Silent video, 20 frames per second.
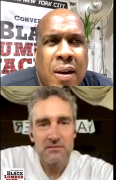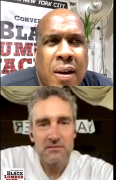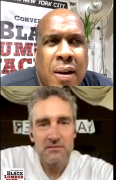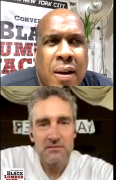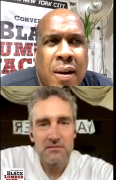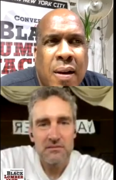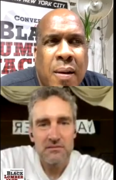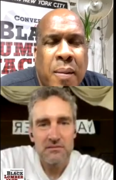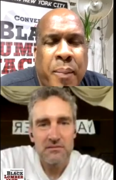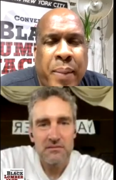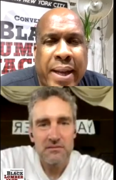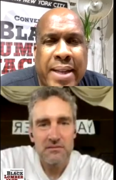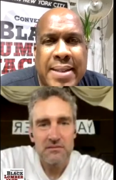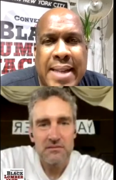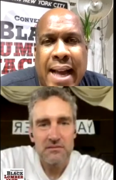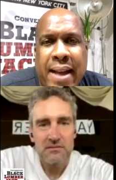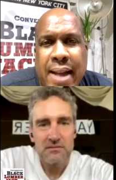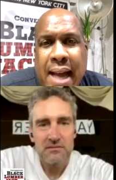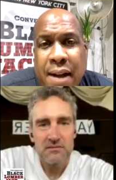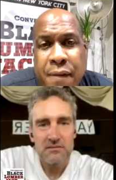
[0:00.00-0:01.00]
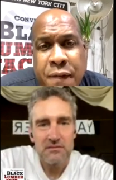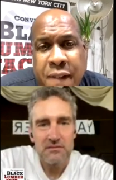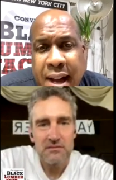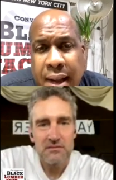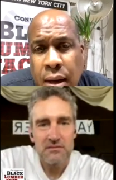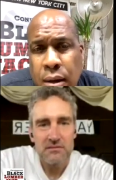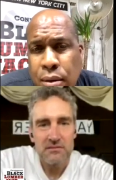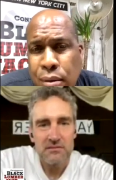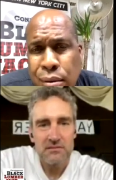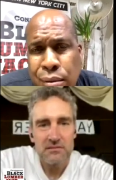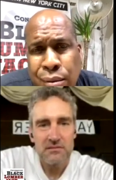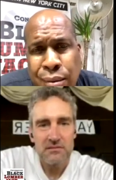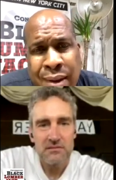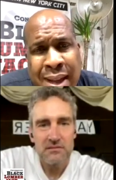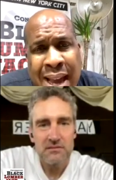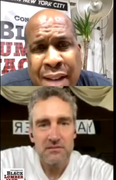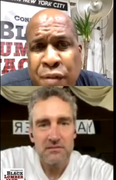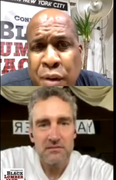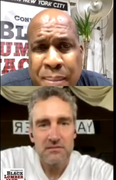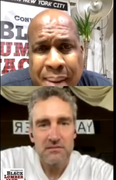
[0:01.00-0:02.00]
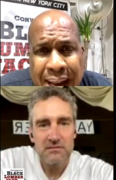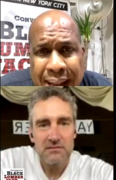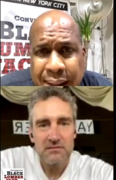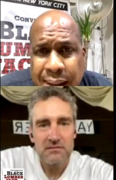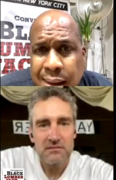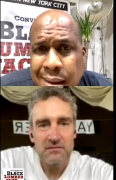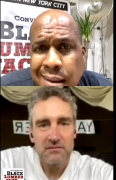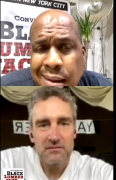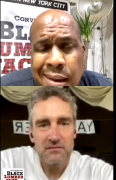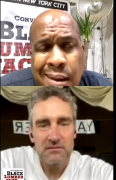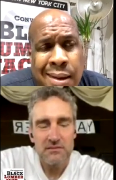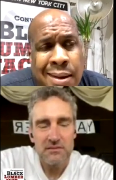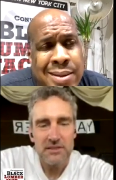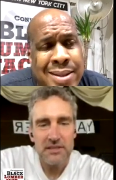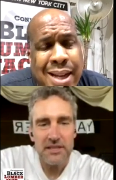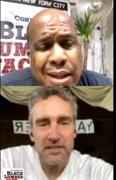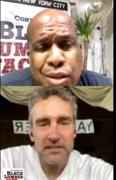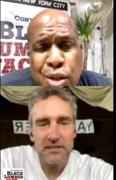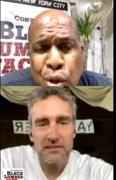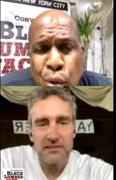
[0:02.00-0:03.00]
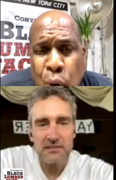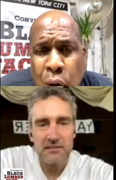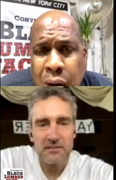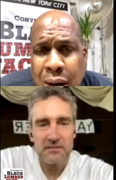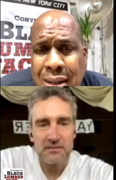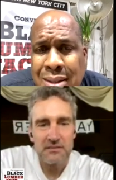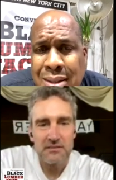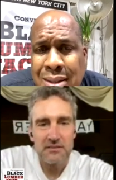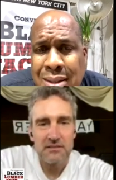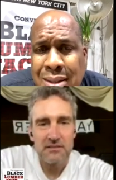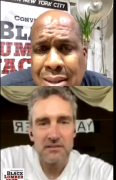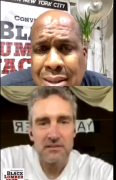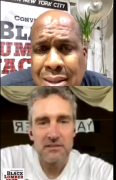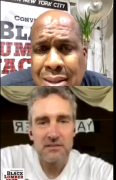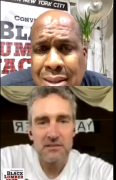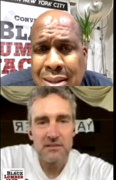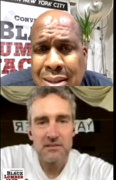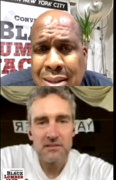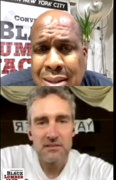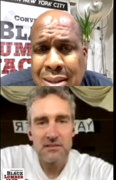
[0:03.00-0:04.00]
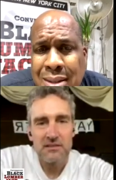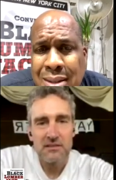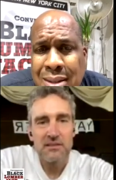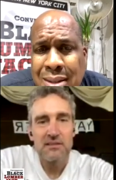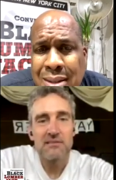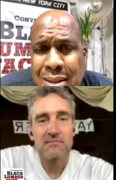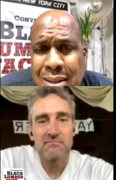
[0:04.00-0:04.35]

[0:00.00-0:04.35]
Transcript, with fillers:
Speaker 1: because I, I follow everybody tattoo yeah. artists, you name